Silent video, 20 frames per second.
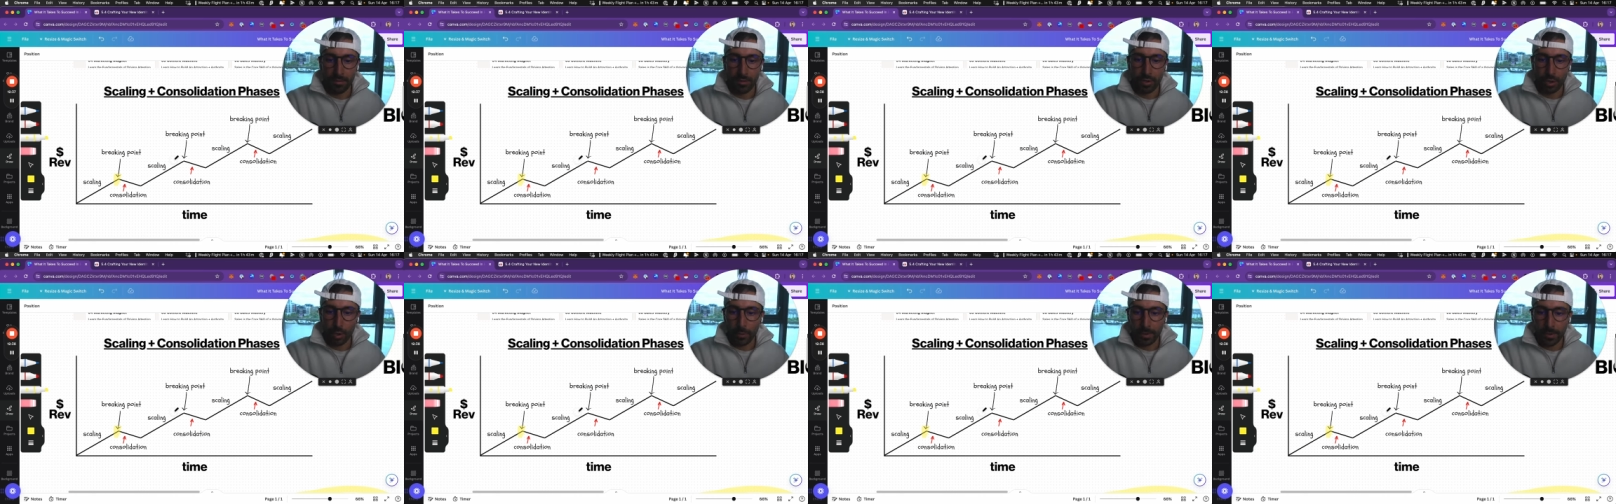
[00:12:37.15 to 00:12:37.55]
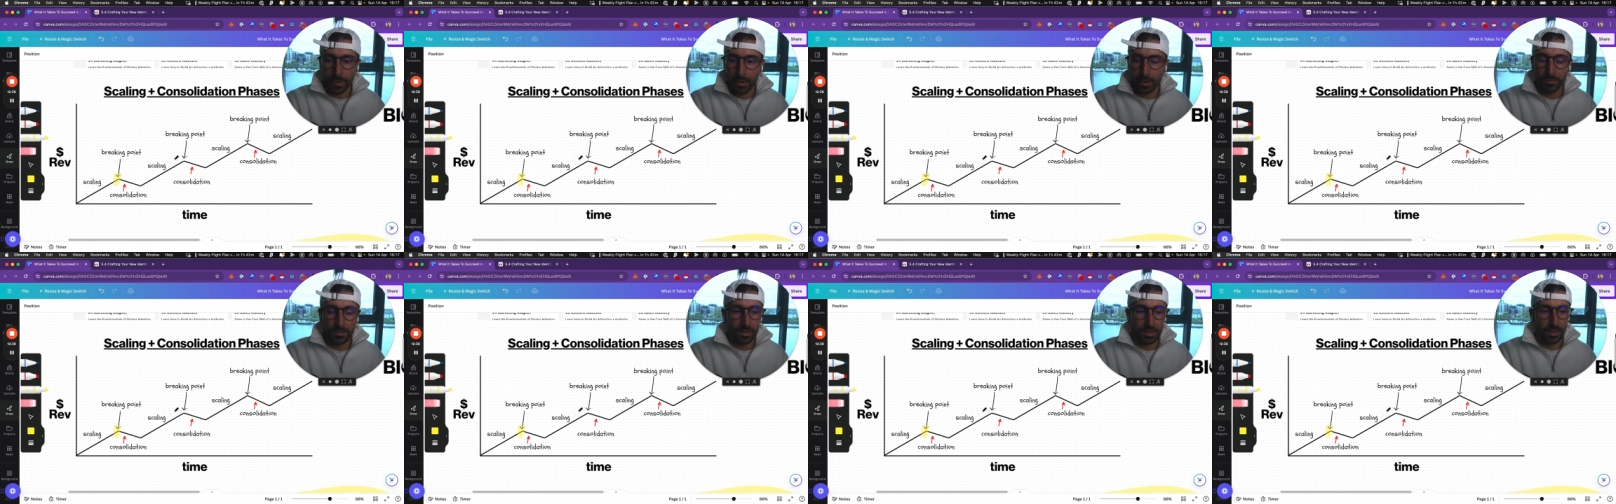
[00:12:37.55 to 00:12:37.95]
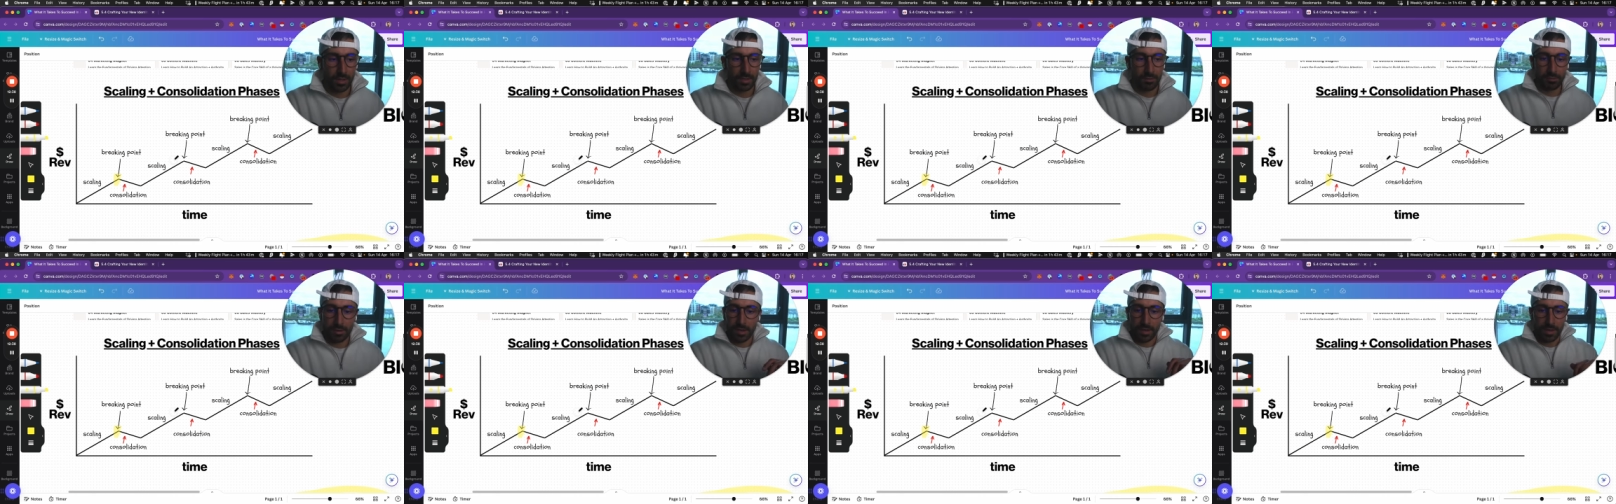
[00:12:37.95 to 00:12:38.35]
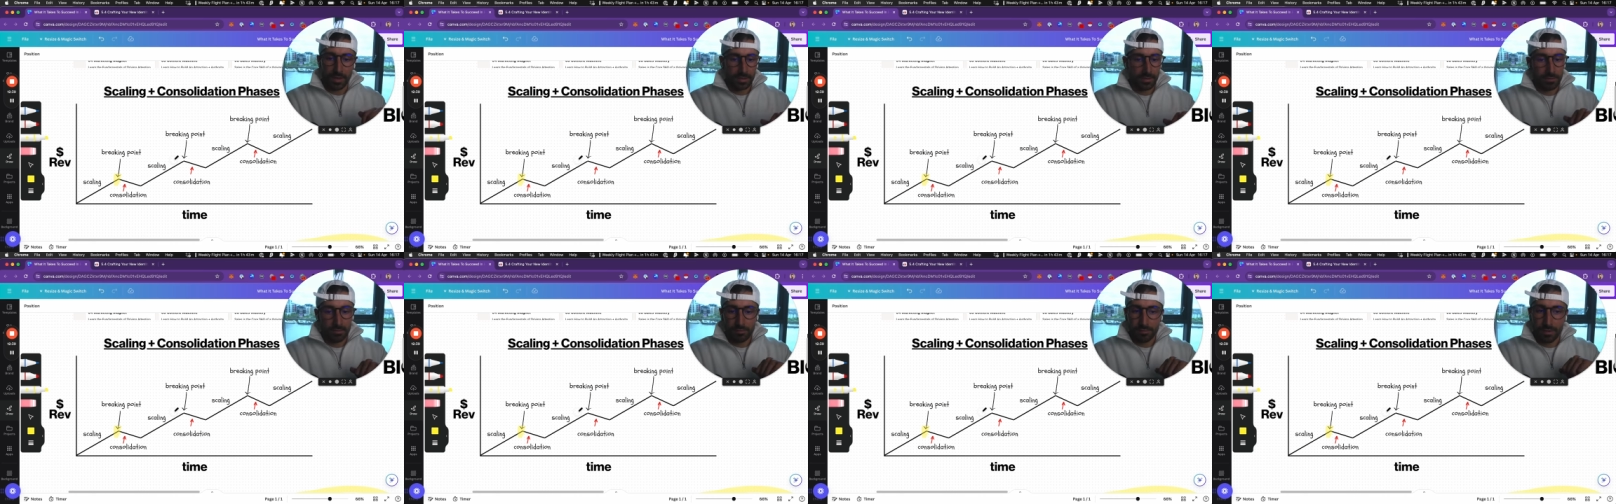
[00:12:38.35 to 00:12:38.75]
going after create
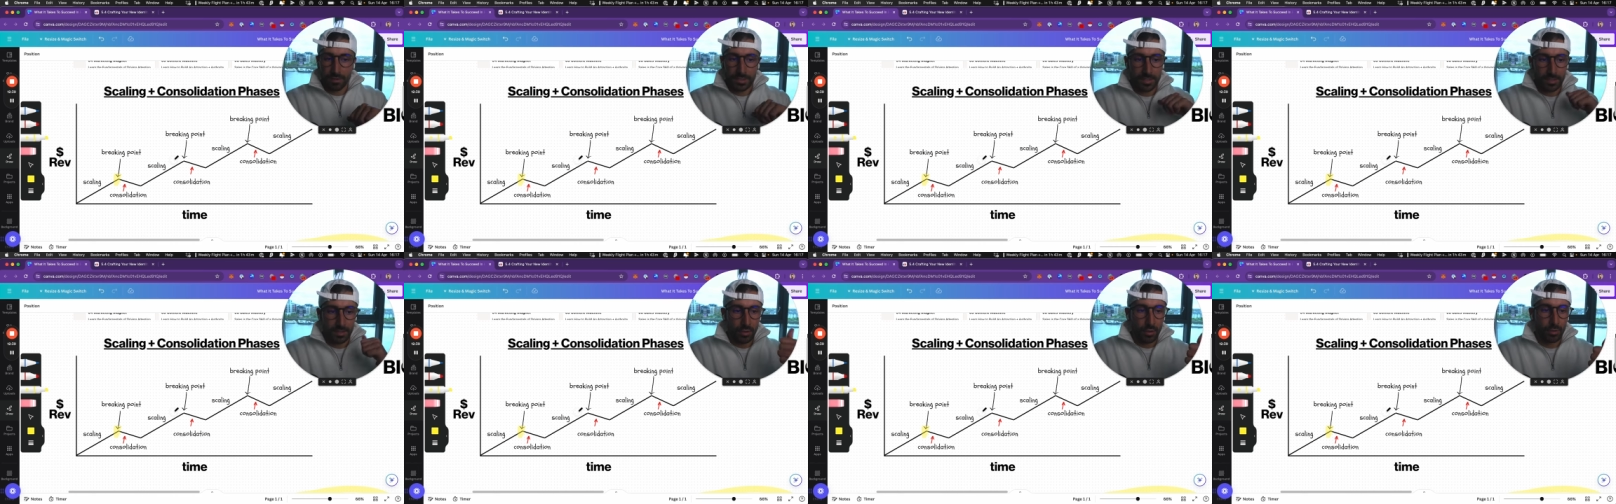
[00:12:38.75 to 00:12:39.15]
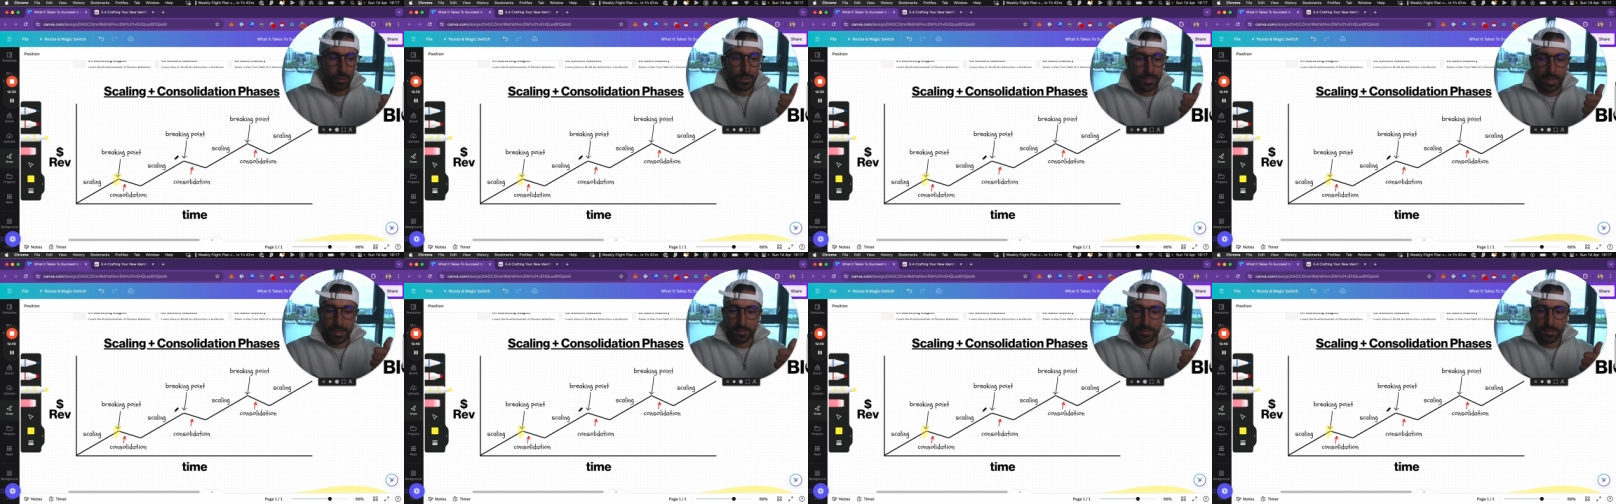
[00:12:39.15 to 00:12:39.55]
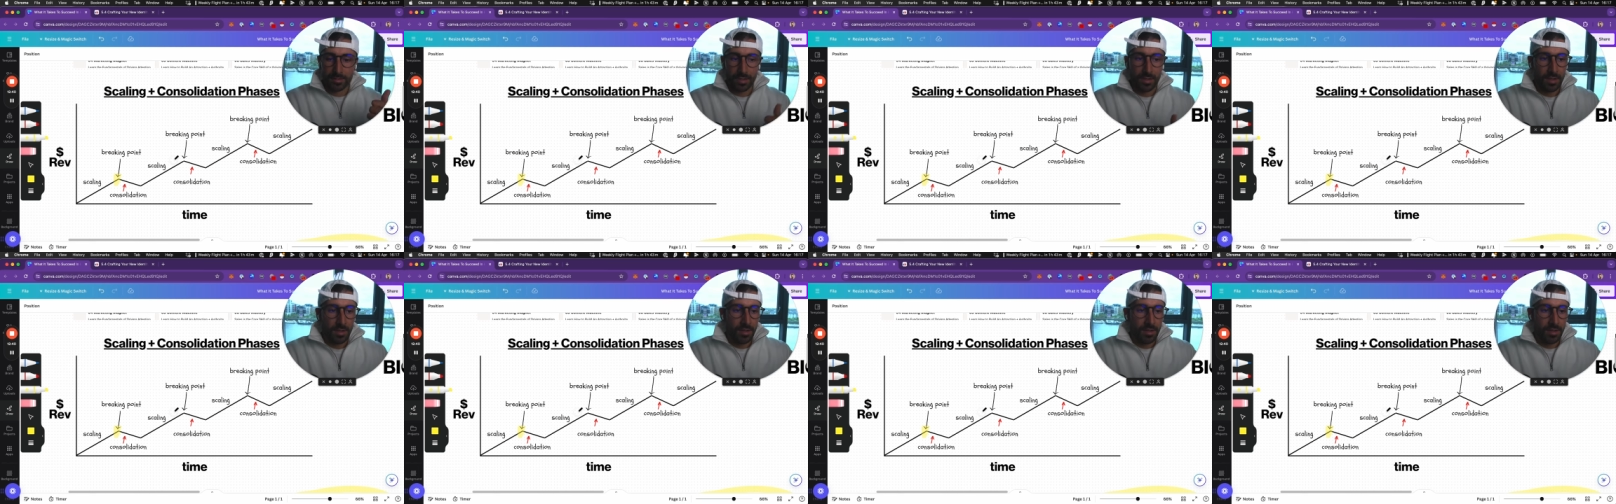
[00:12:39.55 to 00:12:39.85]
like creating content,